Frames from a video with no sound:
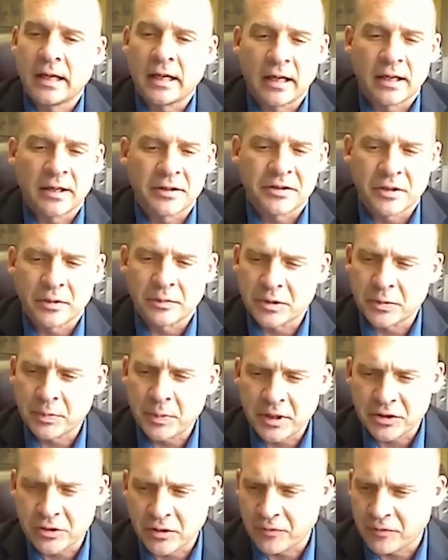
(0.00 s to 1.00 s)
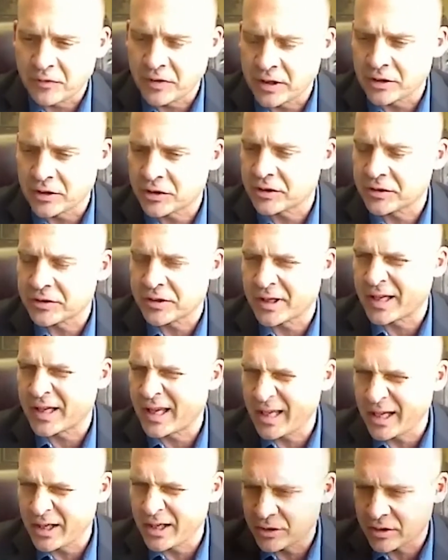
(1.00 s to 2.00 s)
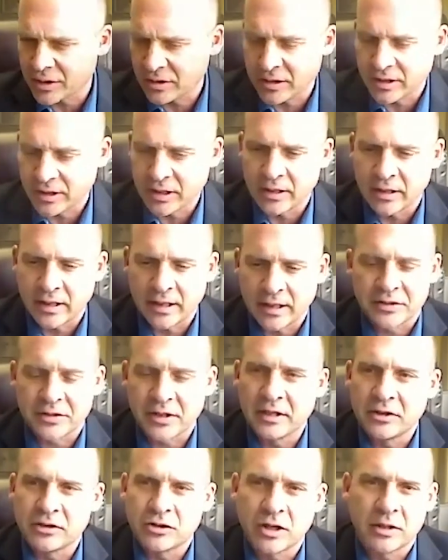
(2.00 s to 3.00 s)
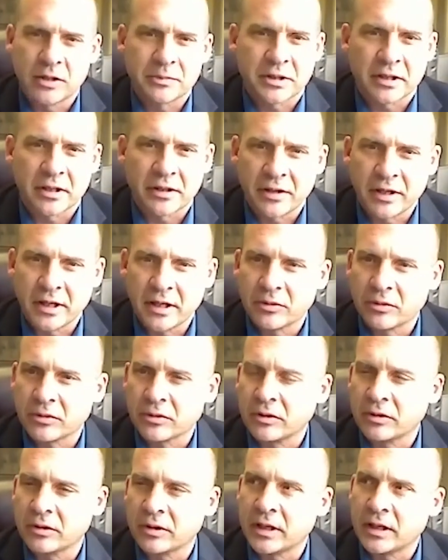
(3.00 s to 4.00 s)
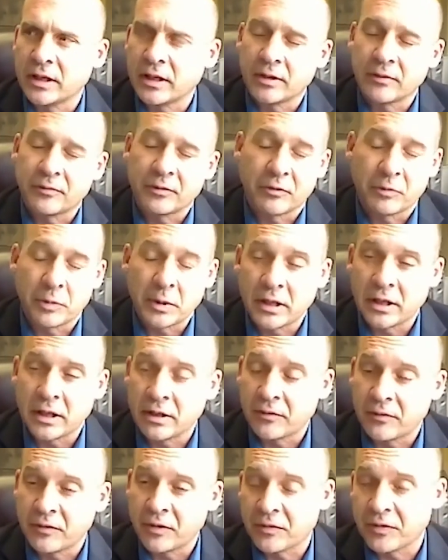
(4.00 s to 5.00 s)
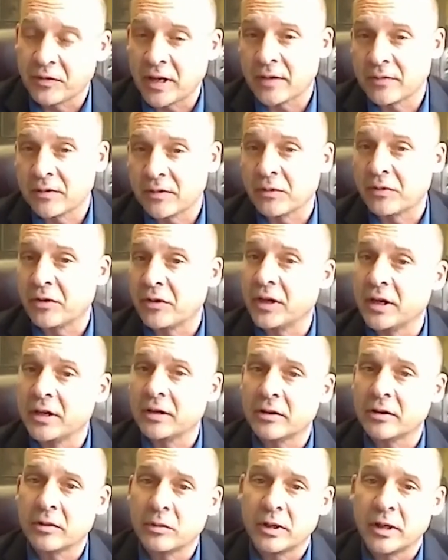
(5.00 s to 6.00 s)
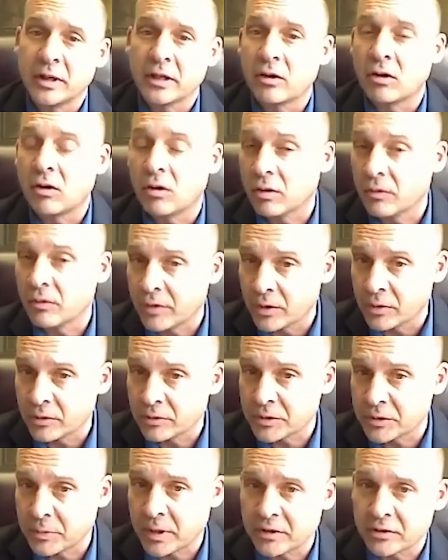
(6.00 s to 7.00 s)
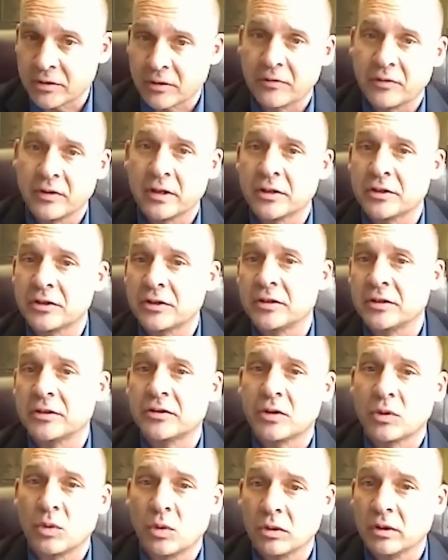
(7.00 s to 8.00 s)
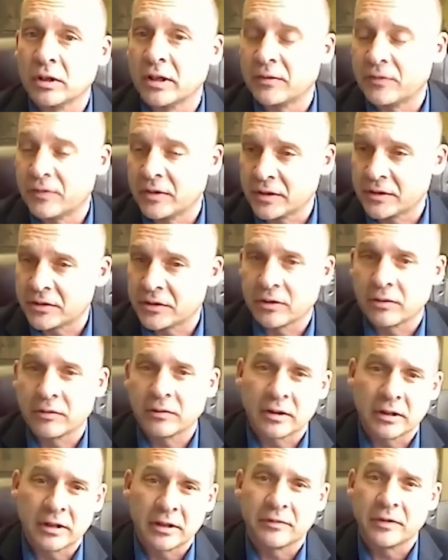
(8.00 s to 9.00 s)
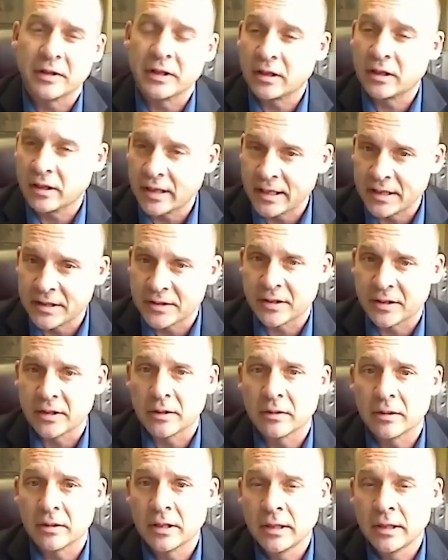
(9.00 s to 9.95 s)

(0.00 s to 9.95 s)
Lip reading: Some special finishes occasionally, like St. James Cathedral. If you've been in the Fifth Avenue Theater, we did all of those special finishes, gold leafing, silver leafing, glazing